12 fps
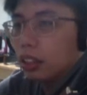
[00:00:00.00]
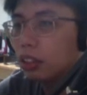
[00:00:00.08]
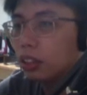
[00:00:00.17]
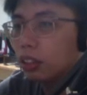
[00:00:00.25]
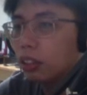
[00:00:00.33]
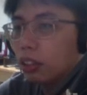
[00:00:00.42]

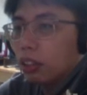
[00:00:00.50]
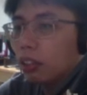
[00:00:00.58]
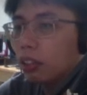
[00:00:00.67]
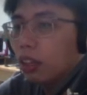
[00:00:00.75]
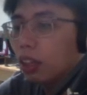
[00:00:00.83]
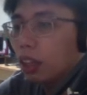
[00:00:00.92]
so
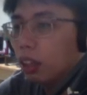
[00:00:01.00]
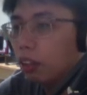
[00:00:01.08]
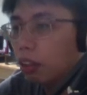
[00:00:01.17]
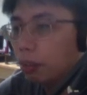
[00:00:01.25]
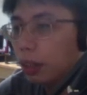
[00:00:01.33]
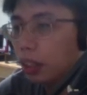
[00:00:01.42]
you
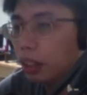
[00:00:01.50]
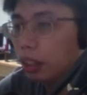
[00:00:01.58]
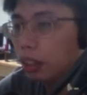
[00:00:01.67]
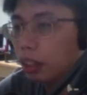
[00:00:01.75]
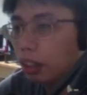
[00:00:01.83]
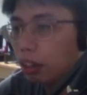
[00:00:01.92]
have here
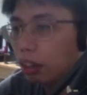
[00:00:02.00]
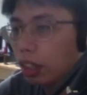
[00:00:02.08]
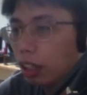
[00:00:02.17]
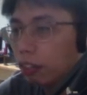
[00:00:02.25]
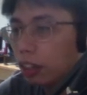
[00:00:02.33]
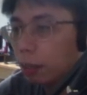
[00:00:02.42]
the calling
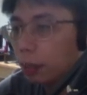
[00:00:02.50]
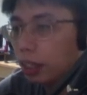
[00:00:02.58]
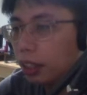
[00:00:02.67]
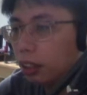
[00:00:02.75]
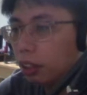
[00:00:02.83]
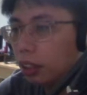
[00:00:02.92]
of the
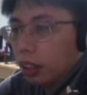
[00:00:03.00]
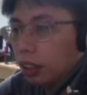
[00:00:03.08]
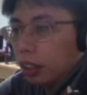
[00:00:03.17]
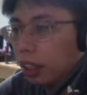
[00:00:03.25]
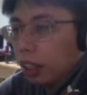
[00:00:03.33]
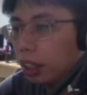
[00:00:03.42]
method, and
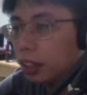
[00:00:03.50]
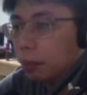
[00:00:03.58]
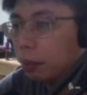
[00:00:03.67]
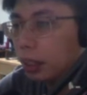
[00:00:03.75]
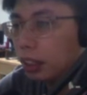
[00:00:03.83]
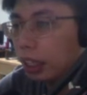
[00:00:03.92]
then I
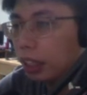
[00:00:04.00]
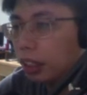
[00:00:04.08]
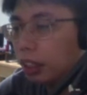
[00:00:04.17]
submitted